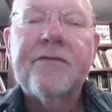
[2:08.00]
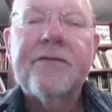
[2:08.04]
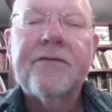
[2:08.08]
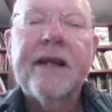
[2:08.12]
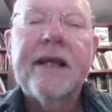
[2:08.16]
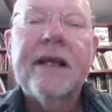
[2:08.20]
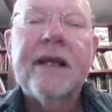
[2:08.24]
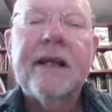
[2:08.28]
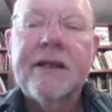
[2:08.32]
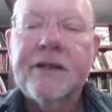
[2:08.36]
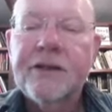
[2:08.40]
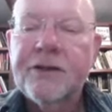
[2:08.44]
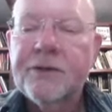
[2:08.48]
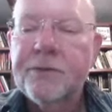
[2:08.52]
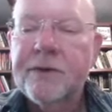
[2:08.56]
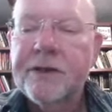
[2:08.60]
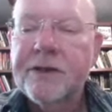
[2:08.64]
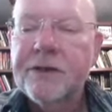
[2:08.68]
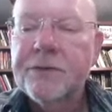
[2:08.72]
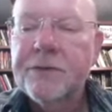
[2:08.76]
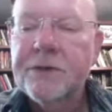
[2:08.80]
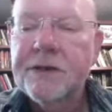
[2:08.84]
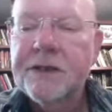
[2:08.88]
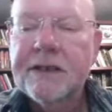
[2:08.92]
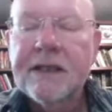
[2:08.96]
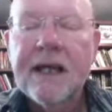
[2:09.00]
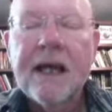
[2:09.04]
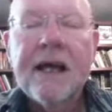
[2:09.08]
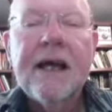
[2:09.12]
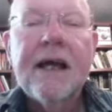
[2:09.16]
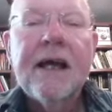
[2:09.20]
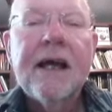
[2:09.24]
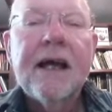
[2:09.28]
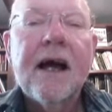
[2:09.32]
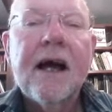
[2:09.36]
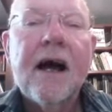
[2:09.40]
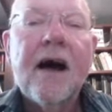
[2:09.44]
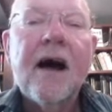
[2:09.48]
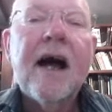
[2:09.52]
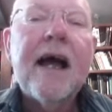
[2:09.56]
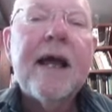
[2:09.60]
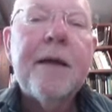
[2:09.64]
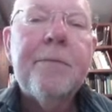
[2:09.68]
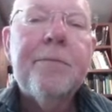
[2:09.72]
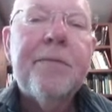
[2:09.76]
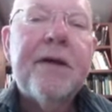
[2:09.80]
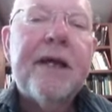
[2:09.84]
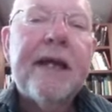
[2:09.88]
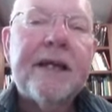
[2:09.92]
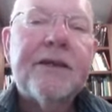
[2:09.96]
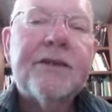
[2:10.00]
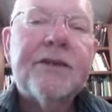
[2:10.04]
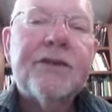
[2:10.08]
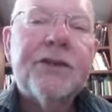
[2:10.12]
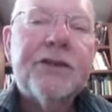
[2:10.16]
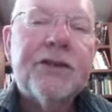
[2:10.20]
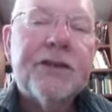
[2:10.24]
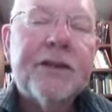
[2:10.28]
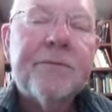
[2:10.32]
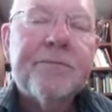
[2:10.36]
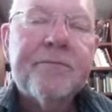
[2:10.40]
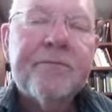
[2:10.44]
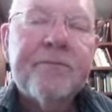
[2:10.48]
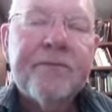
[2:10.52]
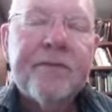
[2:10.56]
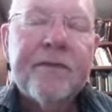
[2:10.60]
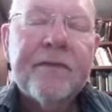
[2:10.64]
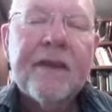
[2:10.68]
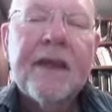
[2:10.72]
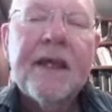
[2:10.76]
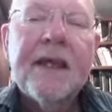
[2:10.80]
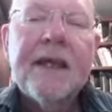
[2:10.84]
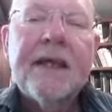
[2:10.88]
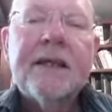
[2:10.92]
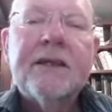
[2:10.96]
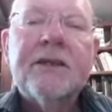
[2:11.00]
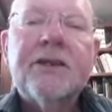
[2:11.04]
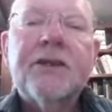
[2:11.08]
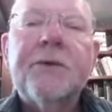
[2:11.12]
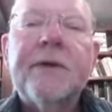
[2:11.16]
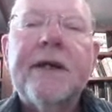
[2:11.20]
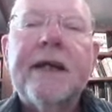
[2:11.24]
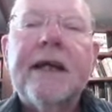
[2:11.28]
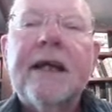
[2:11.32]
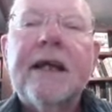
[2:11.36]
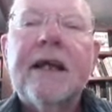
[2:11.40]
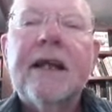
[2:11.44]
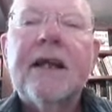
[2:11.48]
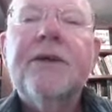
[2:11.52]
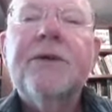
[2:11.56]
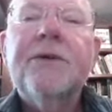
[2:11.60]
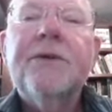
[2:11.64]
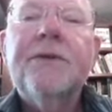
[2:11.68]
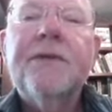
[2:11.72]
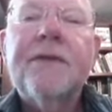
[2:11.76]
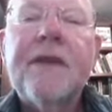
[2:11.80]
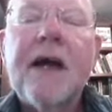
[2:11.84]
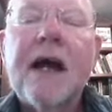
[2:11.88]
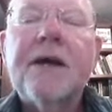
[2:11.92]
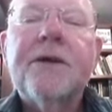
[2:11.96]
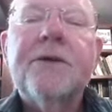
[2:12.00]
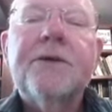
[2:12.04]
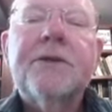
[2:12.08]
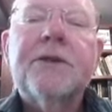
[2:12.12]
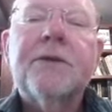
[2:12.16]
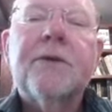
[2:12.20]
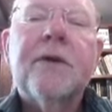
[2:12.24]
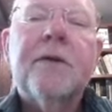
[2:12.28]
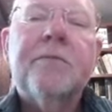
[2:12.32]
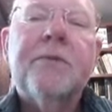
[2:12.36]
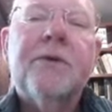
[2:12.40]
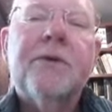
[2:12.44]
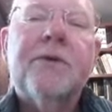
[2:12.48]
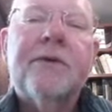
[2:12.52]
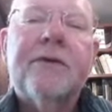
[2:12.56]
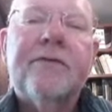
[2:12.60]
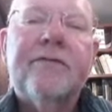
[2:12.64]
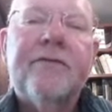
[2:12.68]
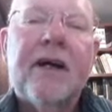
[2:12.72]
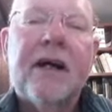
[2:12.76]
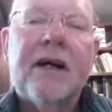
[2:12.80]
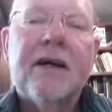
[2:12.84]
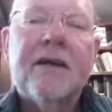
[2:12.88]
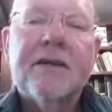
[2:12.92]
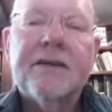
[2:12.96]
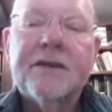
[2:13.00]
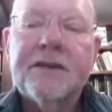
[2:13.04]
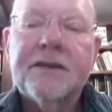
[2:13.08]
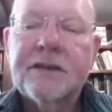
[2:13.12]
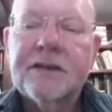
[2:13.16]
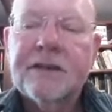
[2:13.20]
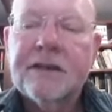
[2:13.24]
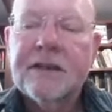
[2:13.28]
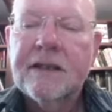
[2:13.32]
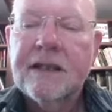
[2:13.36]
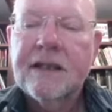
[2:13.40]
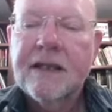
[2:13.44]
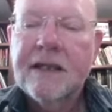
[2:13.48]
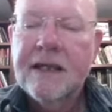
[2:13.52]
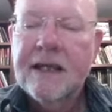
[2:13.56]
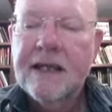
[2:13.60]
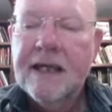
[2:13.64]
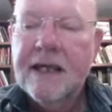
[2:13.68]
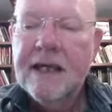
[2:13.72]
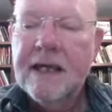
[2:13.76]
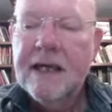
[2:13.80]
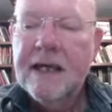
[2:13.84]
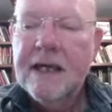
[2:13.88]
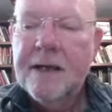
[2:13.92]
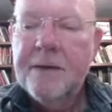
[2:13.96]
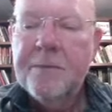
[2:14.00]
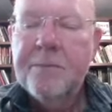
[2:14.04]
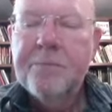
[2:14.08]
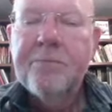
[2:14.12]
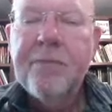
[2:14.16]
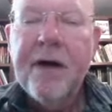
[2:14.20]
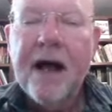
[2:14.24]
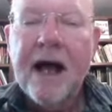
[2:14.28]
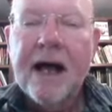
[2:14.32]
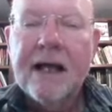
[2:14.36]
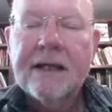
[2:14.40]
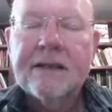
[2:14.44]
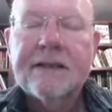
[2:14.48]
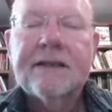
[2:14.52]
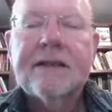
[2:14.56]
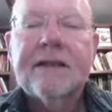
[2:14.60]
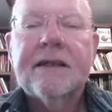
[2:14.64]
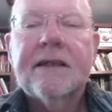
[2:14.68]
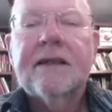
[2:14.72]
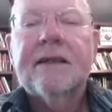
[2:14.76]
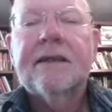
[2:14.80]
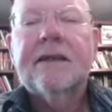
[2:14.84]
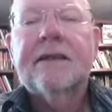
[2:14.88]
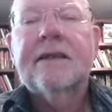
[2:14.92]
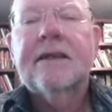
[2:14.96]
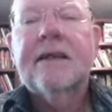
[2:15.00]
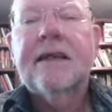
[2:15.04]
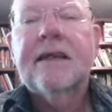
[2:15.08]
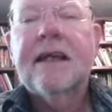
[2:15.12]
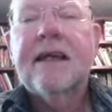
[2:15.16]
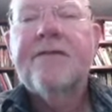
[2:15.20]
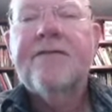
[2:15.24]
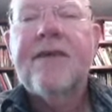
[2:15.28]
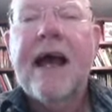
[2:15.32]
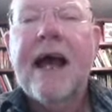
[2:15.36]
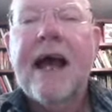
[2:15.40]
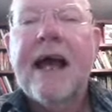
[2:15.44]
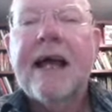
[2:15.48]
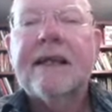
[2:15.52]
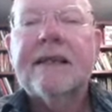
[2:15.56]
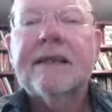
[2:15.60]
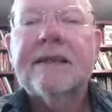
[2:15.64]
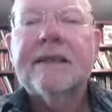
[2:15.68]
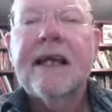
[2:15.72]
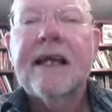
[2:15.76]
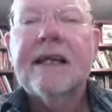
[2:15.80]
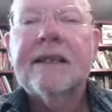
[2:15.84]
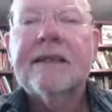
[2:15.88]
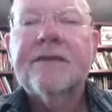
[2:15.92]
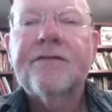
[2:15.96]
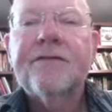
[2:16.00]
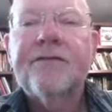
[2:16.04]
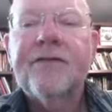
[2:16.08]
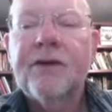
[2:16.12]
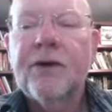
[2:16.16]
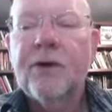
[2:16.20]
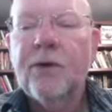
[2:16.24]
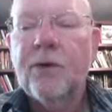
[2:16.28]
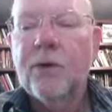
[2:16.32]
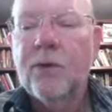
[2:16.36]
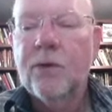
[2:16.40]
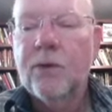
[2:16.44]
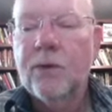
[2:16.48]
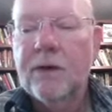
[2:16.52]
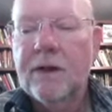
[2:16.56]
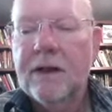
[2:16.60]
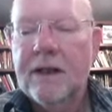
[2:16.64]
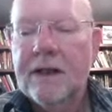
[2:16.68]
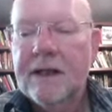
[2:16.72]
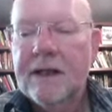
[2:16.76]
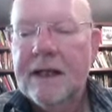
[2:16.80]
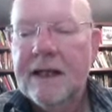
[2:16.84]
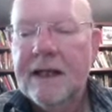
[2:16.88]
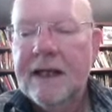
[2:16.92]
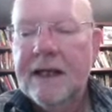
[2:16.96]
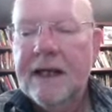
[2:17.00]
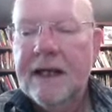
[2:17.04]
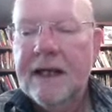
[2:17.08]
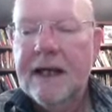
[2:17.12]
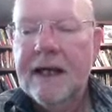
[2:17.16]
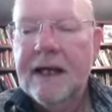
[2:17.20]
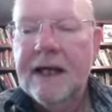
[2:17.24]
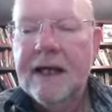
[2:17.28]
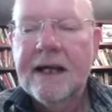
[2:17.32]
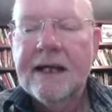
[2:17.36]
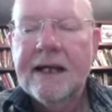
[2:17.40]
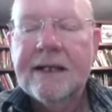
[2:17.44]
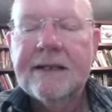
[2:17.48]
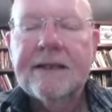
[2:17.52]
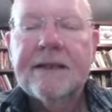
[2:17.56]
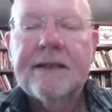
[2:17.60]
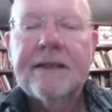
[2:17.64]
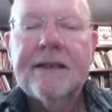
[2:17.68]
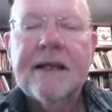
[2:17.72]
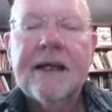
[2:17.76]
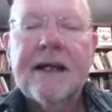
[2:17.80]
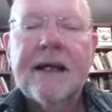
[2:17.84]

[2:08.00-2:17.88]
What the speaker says: for English, which was high pitch to include those who are more advanced, but give access for all. And